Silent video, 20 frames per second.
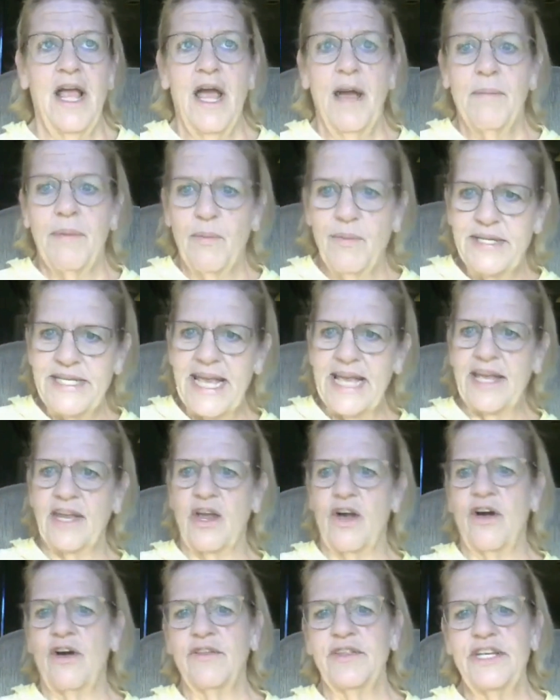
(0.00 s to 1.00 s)
But we're taking
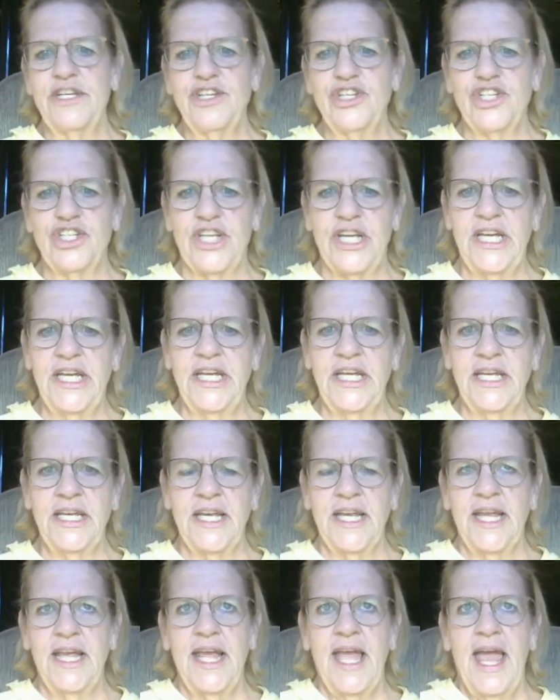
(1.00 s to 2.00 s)
all this shit.
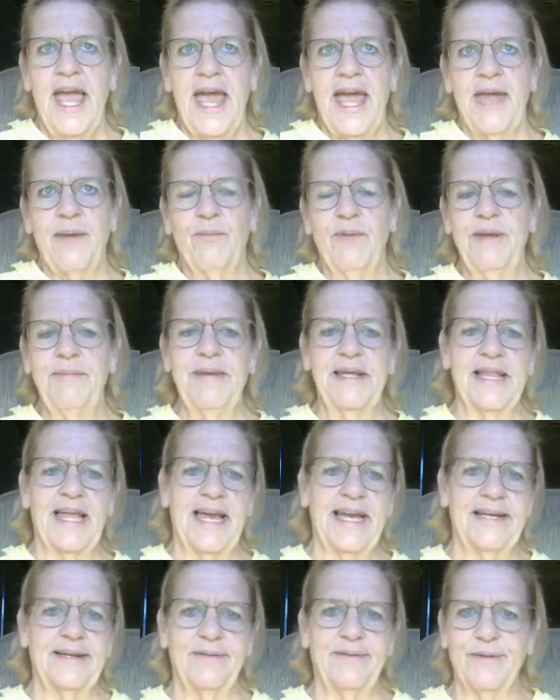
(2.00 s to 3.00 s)
And we'd be
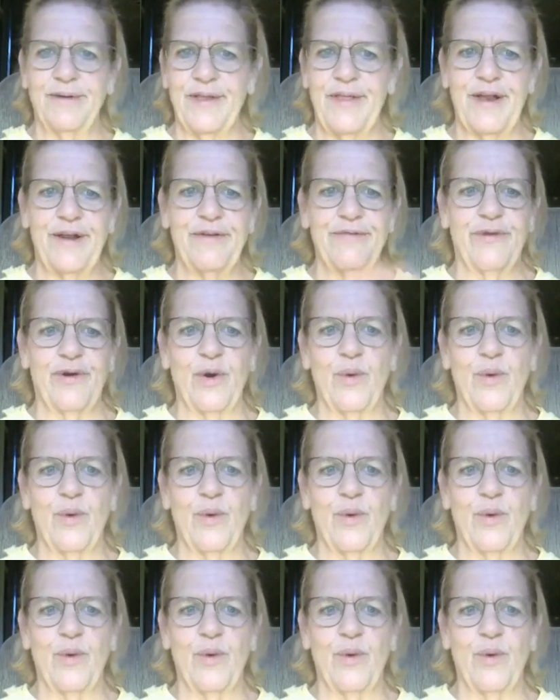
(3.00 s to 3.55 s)
like, we're there for a